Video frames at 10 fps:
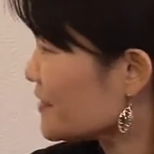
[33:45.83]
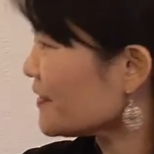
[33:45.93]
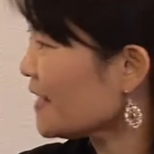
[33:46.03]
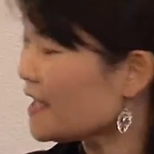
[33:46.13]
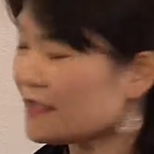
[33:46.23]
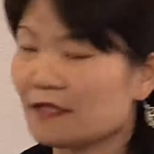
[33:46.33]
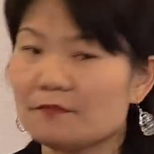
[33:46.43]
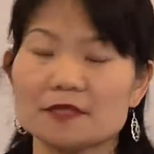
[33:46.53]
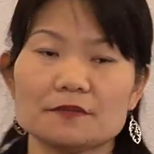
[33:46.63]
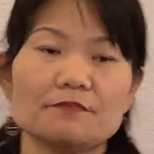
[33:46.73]
later,
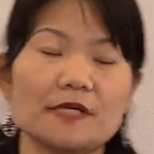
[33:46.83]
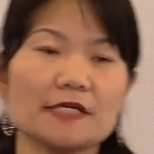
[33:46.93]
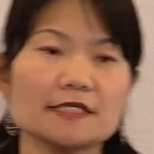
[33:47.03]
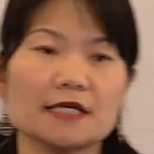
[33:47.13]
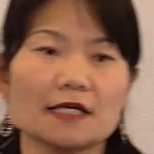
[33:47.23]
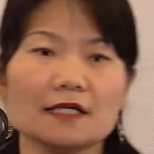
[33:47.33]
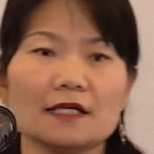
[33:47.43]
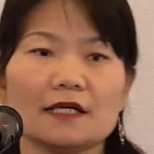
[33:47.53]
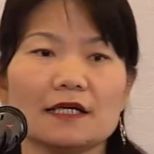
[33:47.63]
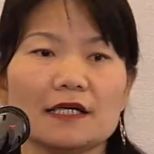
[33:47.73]
but PISA
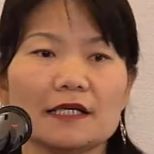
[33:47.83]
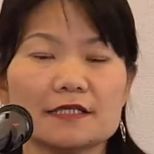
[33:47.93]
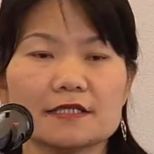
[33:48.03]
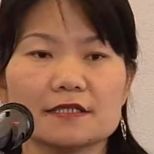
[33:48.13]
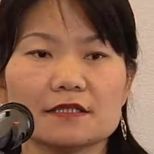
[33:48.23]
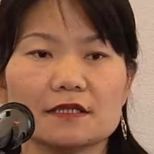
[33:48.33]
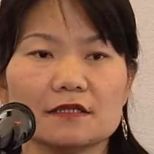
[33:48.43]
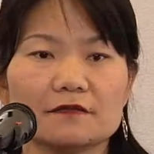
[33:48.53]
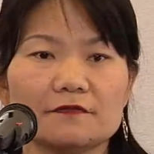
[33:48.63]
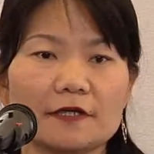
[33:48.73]
is
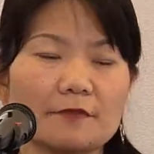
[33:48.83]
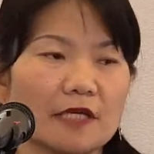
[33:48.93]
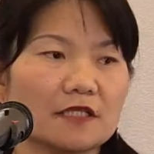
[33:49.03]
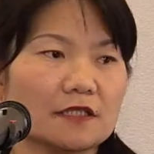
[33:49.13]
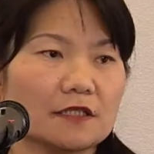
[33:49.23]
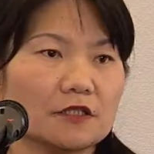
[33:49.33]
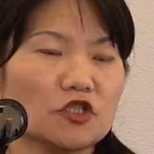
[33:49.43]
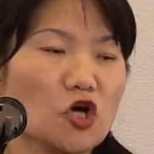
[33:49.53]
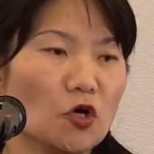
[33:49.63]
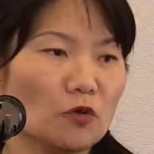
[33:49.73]
very much
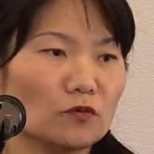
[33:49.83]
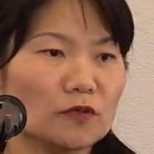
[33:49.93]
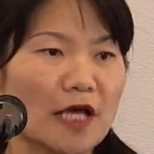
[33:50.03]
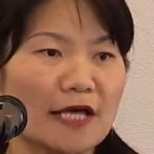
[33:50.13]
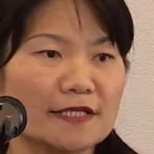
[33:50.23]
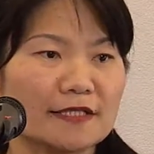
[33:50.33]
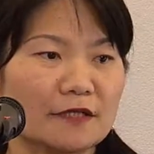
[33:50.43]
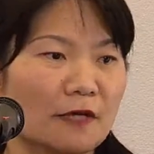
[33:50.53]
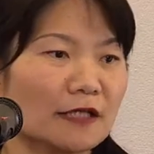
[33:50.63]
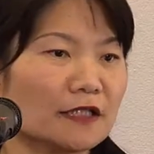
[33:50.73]
known as the
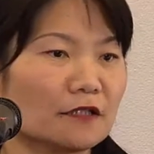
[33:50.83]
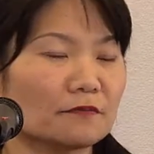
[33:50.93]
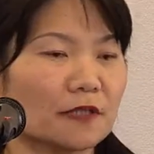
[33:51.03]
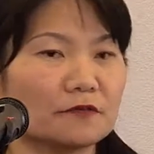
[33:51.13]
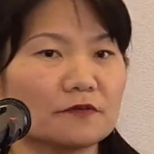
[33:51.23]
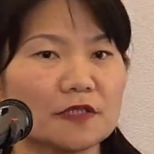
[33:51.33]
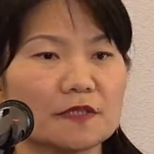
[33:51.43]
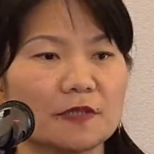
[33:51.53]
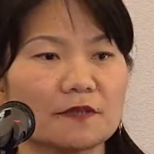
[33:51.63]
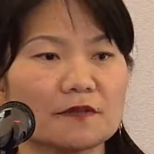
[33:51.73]
ranking of countries
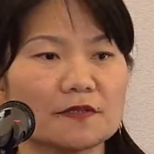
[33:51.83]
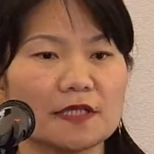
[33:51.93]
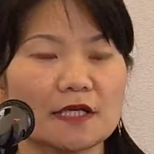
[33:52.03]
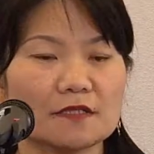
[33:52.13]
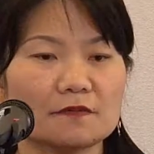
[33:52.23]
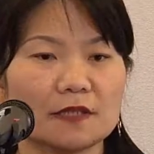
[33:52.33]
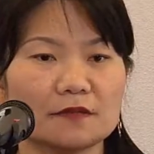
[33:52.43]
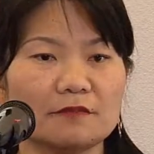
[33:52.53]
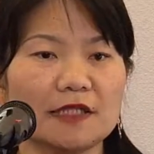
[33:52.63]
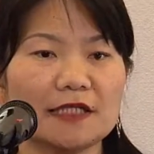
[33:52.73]
because that's what
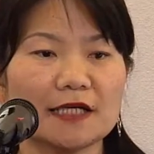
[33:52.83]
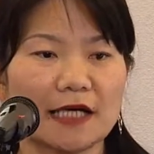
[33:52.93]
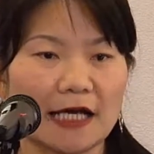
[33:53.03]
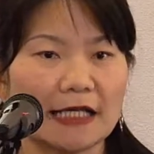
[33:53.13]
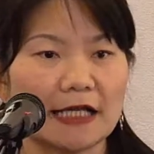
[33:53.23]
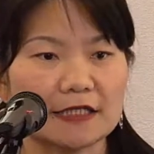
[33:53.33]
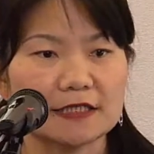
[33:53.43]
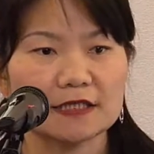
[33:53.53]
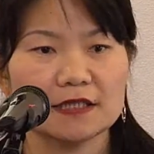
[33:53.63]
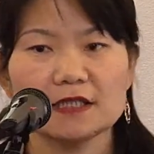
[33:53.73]
media
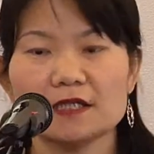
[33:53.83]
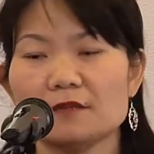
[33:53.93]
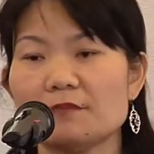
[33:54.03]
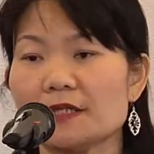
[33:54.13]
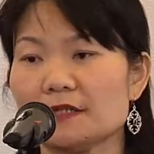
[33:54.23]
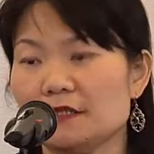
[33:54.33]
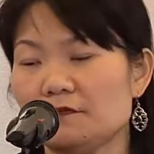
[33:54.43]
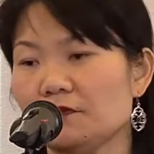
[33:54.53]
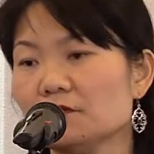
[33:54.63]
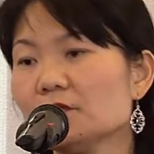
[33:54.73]
highlights. But
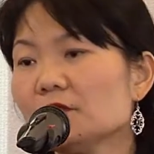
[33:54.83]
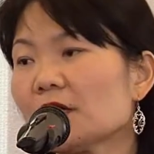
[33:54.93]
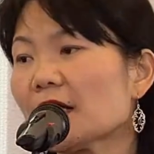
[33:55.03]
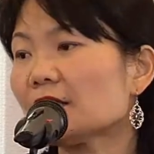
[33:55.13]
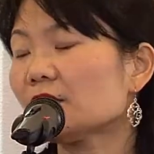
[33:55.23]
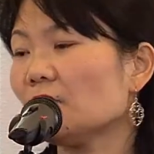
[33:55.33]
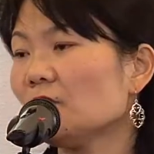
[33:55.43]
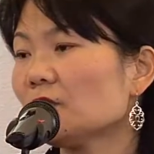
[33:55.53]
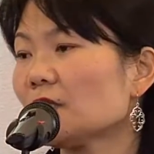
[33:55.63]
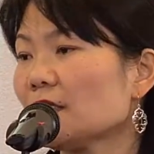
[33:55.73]
if you look at
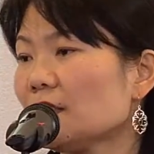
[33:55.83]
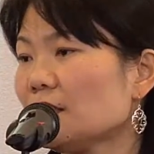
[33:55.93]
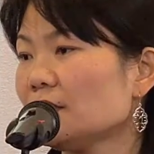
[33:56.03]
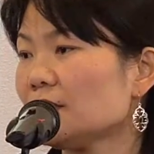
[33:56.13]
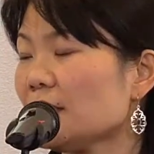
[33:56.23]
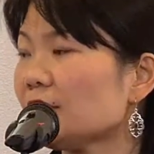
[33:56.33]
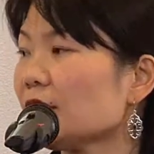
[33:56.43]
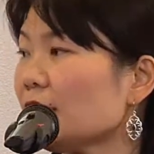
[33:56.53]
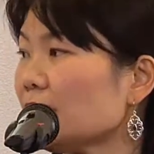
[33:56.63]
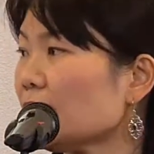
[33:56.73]
all the data
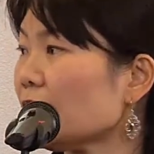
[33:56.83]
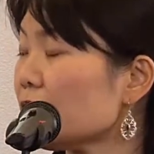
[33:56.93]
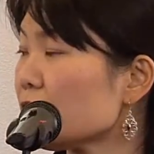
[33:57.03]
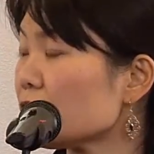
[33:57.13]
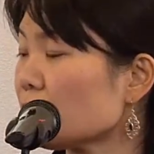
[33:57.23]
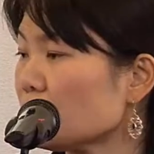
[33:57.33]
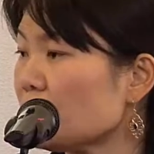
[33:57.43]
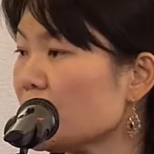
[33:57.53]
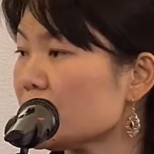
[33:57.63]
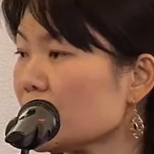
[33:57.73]
and analysis from
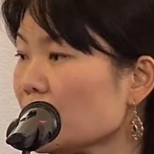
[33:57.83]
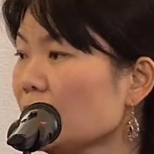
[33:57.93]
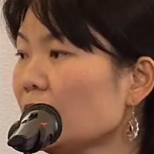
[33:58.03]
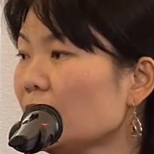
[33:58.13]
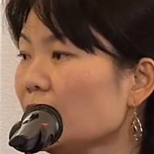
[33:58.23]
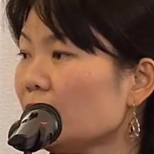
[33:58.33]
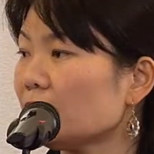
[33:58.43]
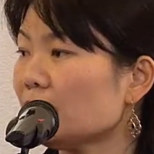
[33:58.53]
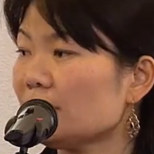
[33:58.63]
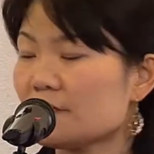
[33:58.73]
PISA, it
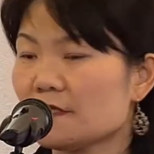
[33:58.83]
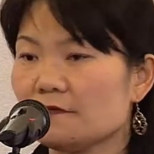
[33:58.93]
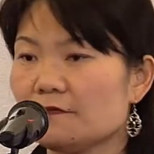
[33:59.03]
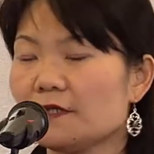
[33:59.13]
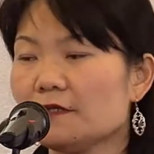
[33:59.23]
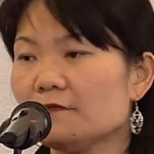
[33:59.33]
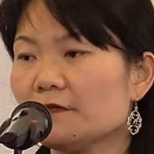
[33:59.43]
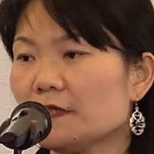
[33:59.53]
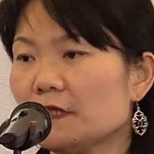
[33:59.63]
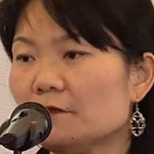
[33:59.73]
gives a very,
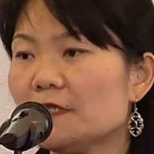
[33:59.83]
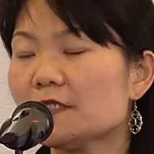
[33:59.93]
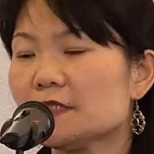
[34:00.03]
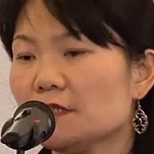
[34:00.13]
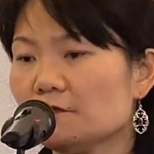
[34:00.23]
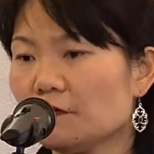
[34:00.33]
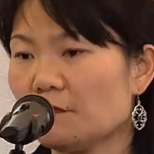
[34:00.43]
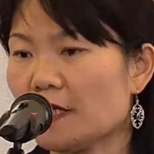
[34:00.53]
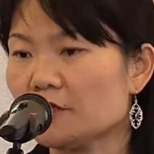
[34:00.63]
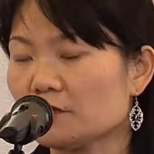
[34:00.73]
very rich
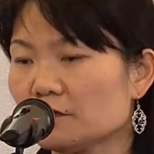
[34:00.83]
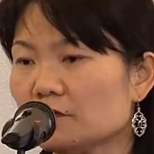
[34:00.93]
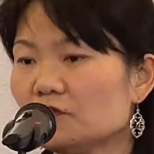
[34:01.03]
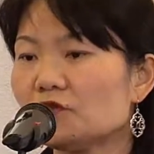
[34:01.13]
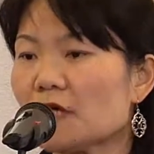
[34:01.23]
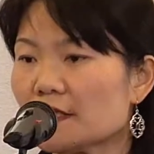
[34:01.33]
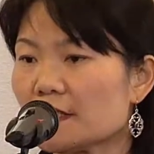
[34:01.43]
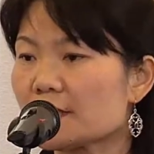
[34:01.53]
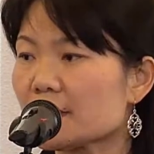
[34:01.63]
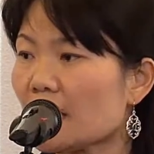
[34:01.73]
information to
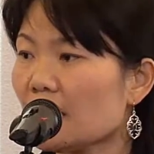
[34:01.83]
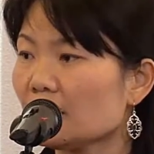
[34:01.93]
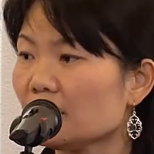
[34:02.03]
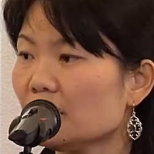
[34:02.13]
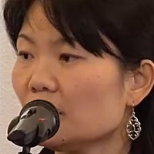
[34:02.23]
understand